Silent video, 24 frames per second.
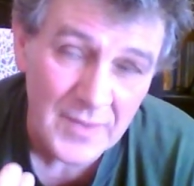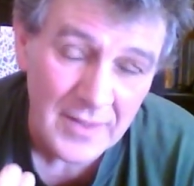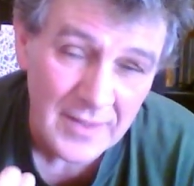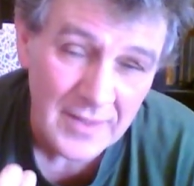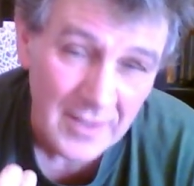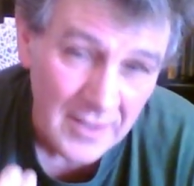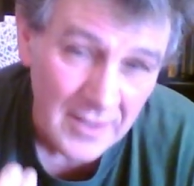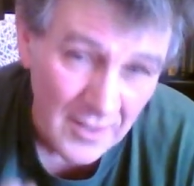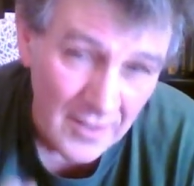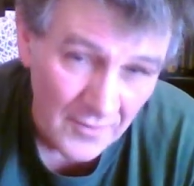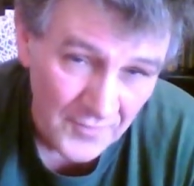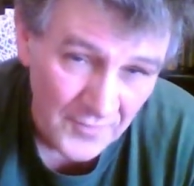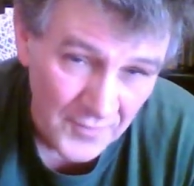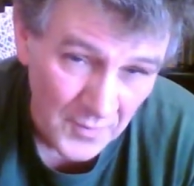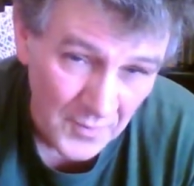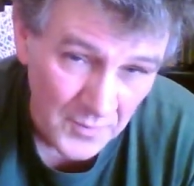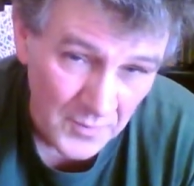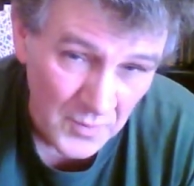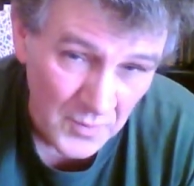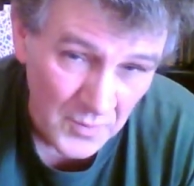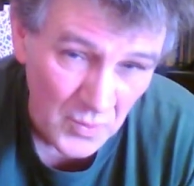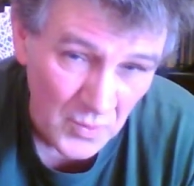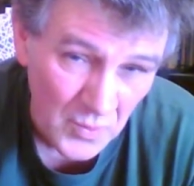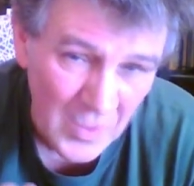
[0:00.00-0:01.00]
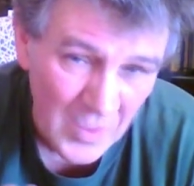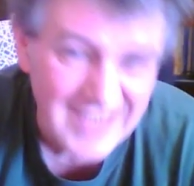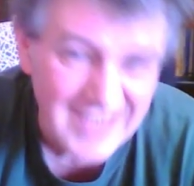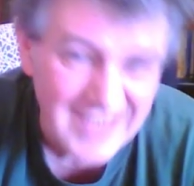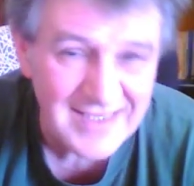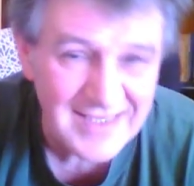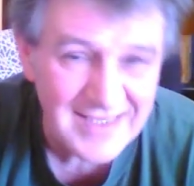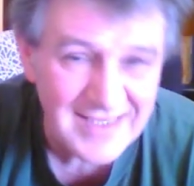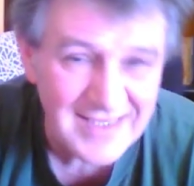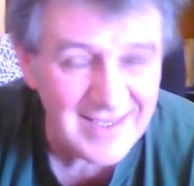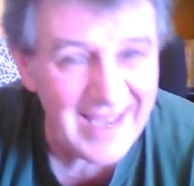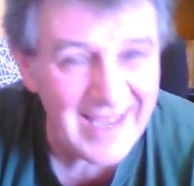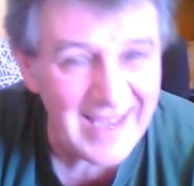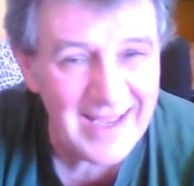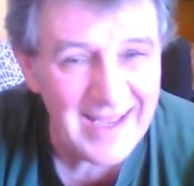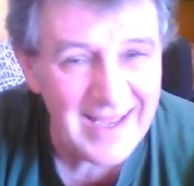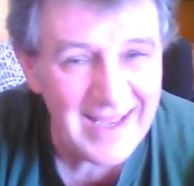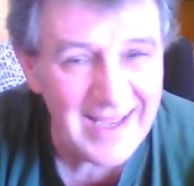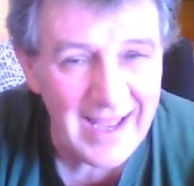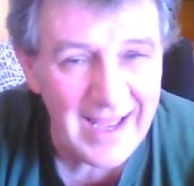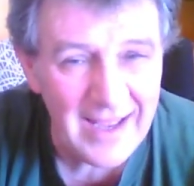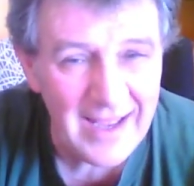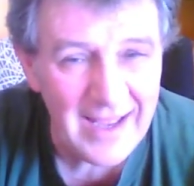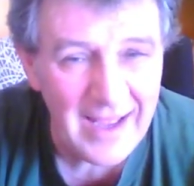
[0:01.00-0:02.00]
that come from the Western
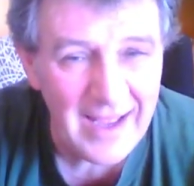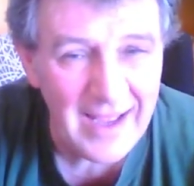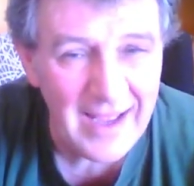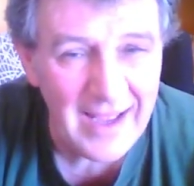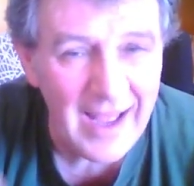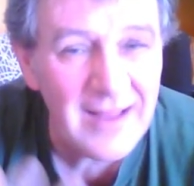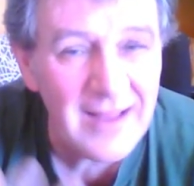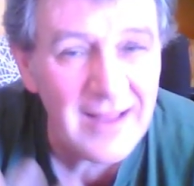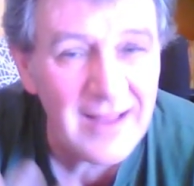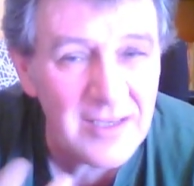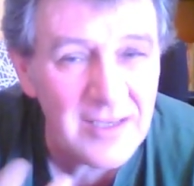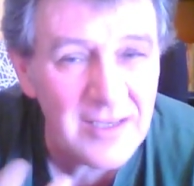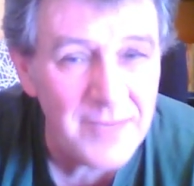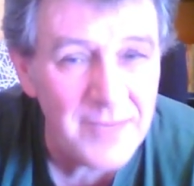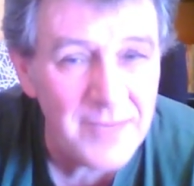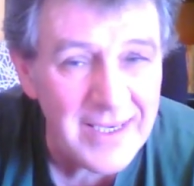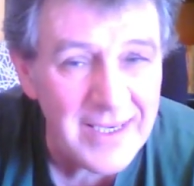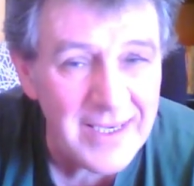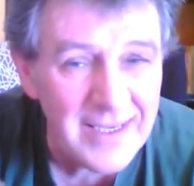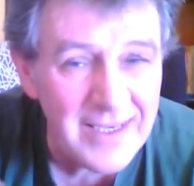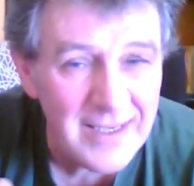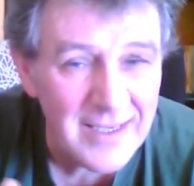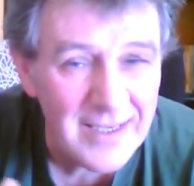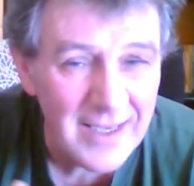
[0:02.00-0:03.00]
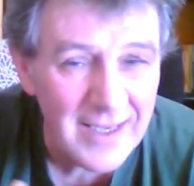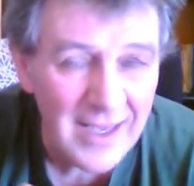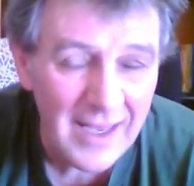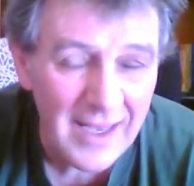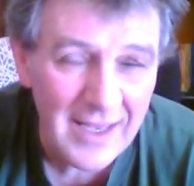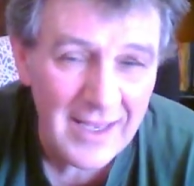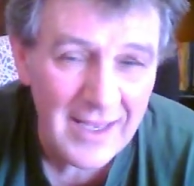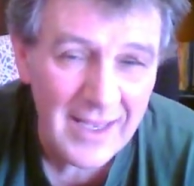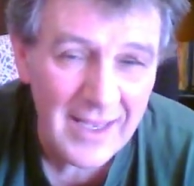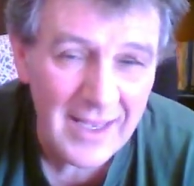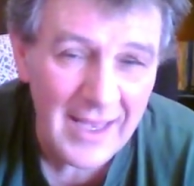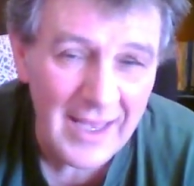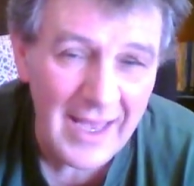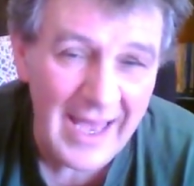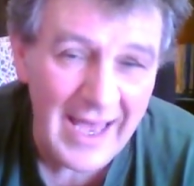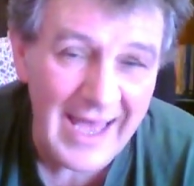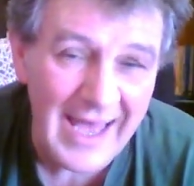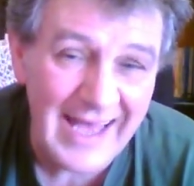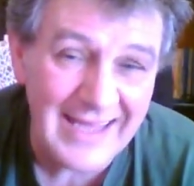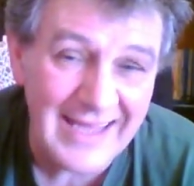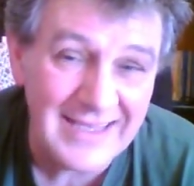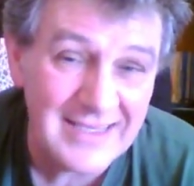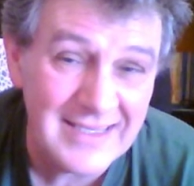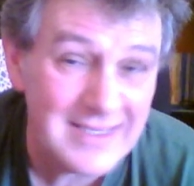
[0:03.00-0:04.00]
alchemy
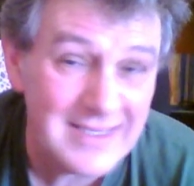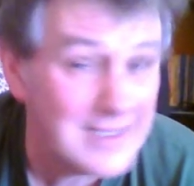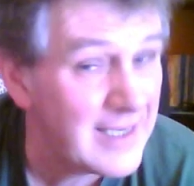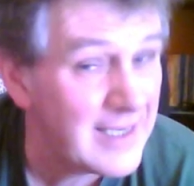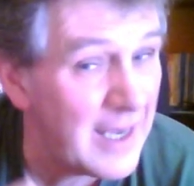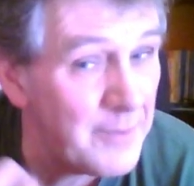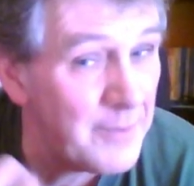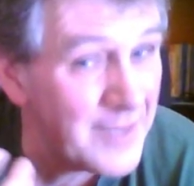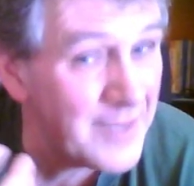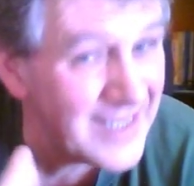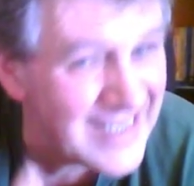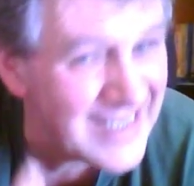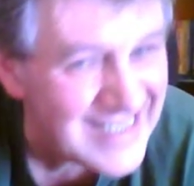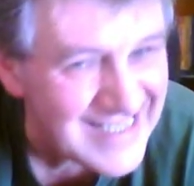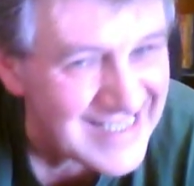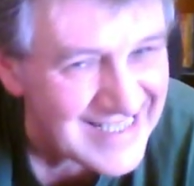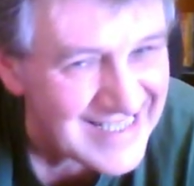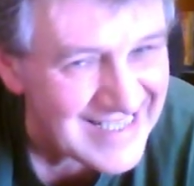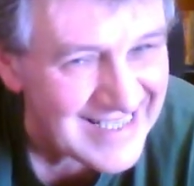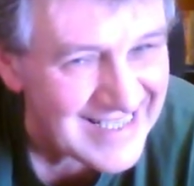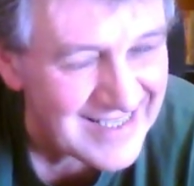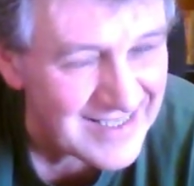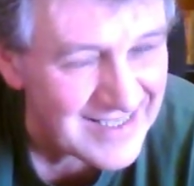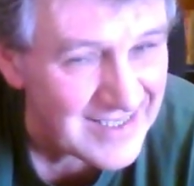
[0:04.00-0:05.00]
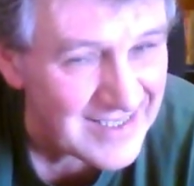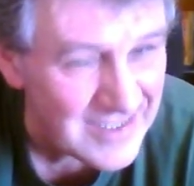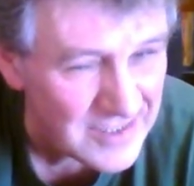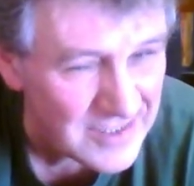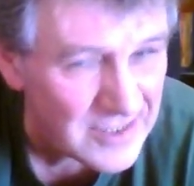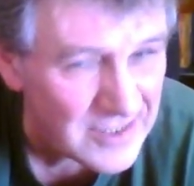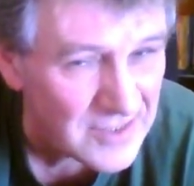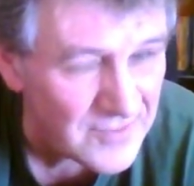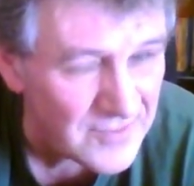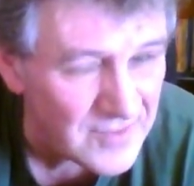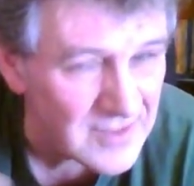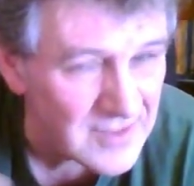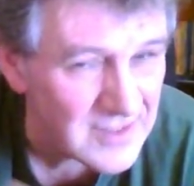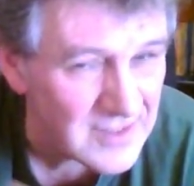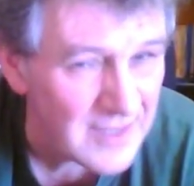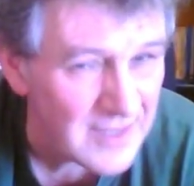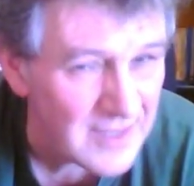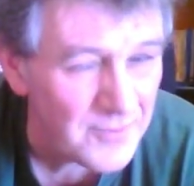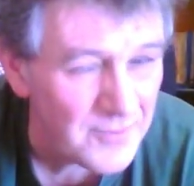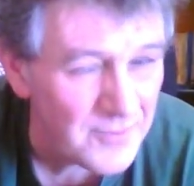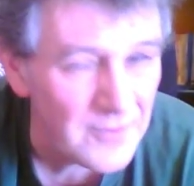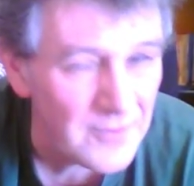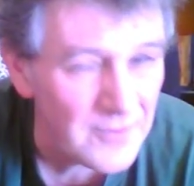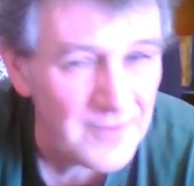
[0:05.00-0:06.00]
and Kabbalistic teachings, for
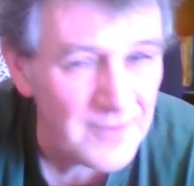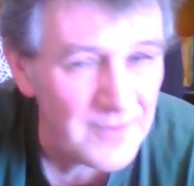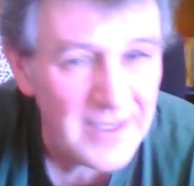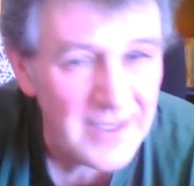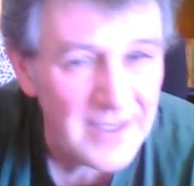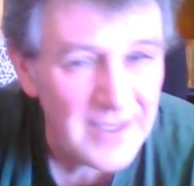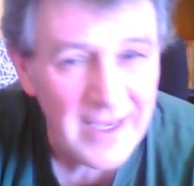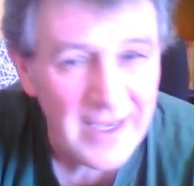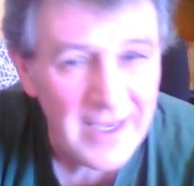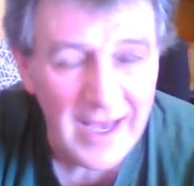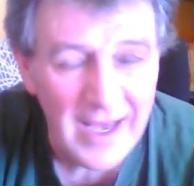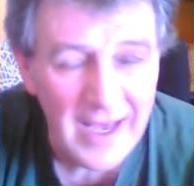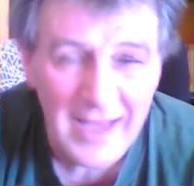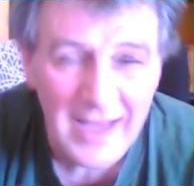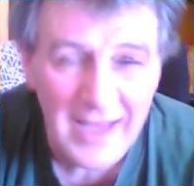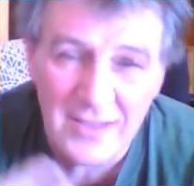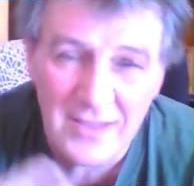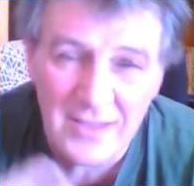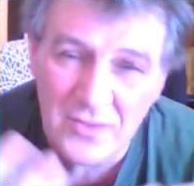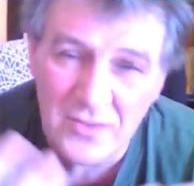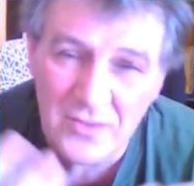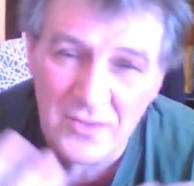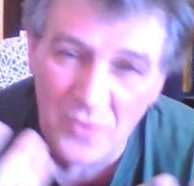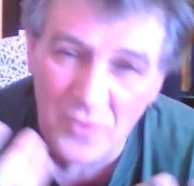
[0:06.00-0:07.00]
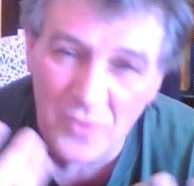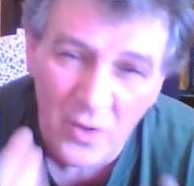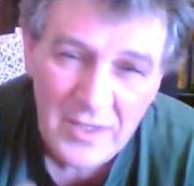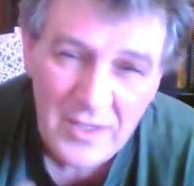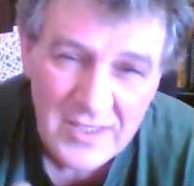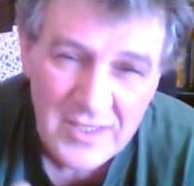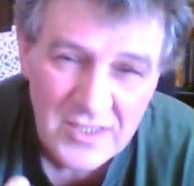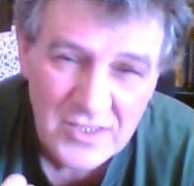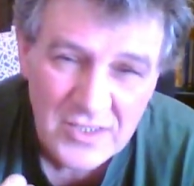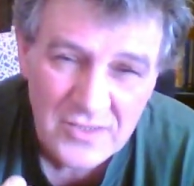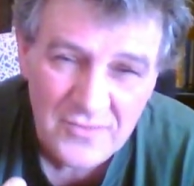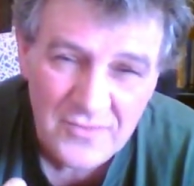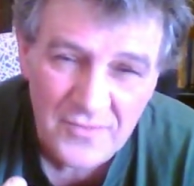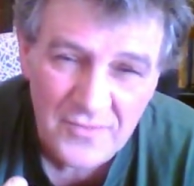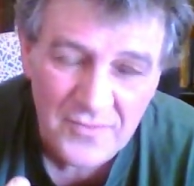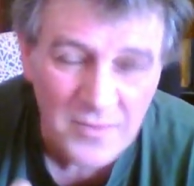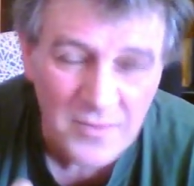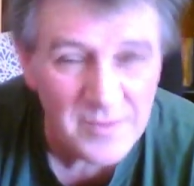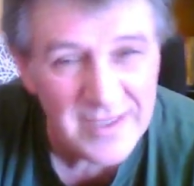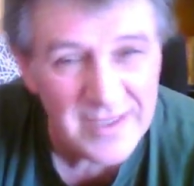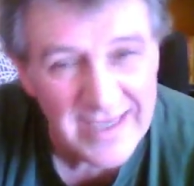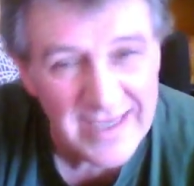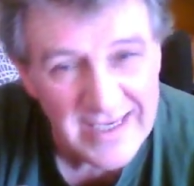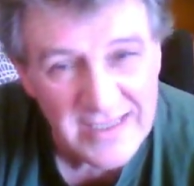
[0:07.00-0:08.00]
example, and knowledge
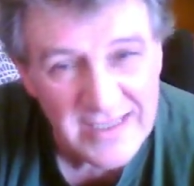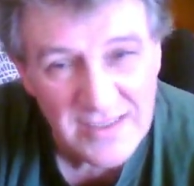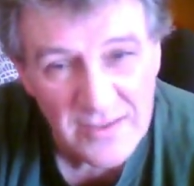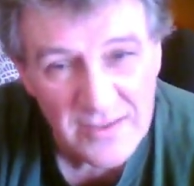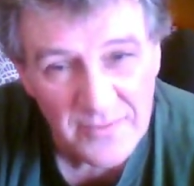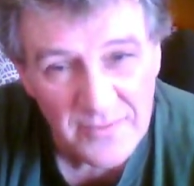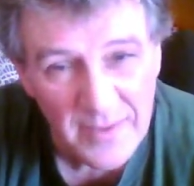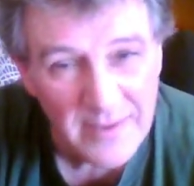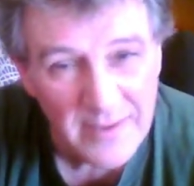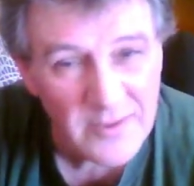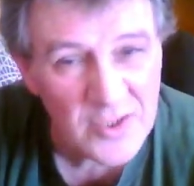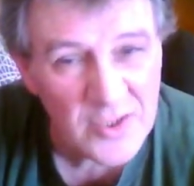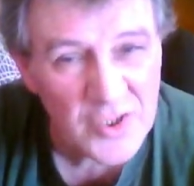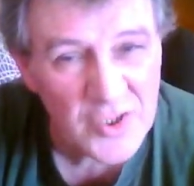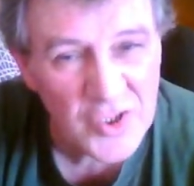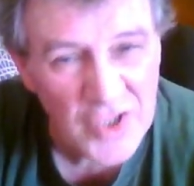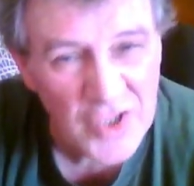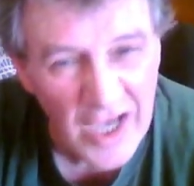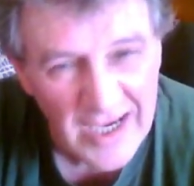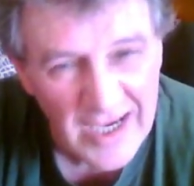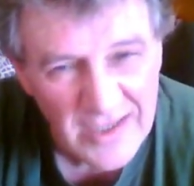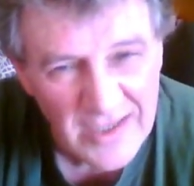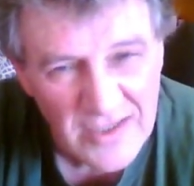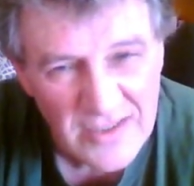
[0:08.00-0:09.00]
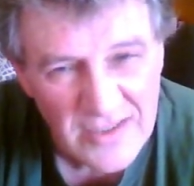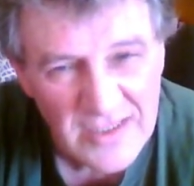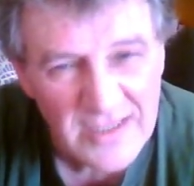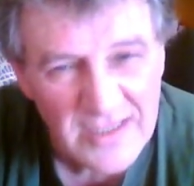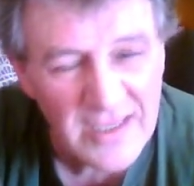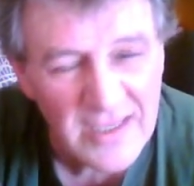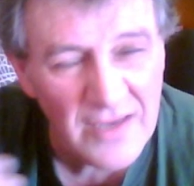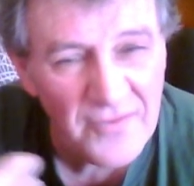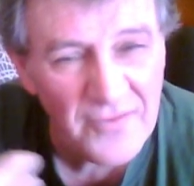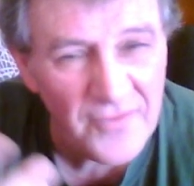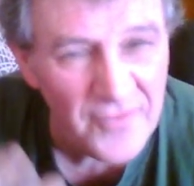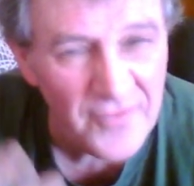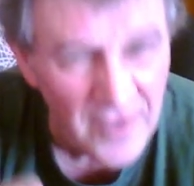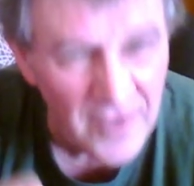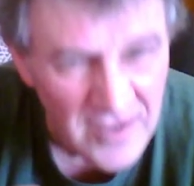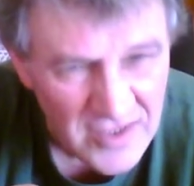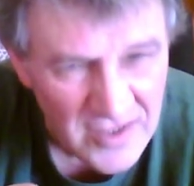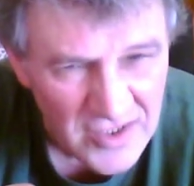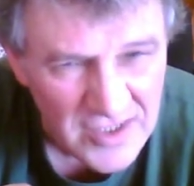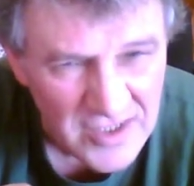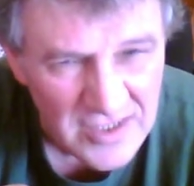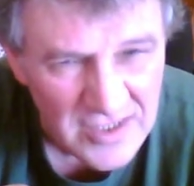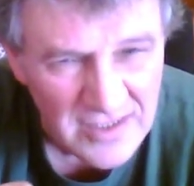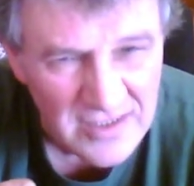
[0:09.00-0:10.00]
from the East about the chakras and their
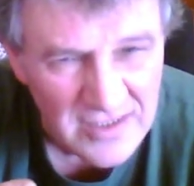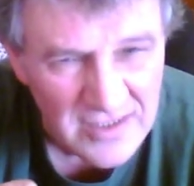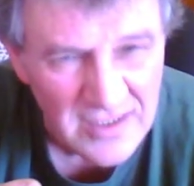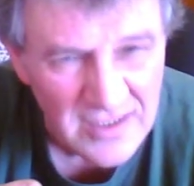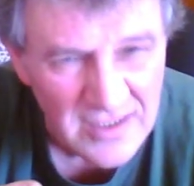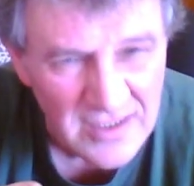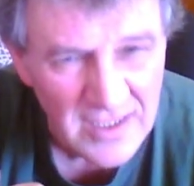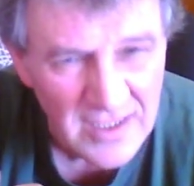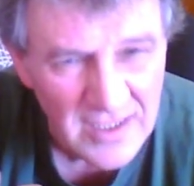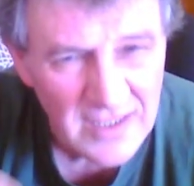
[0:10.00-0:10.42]
function,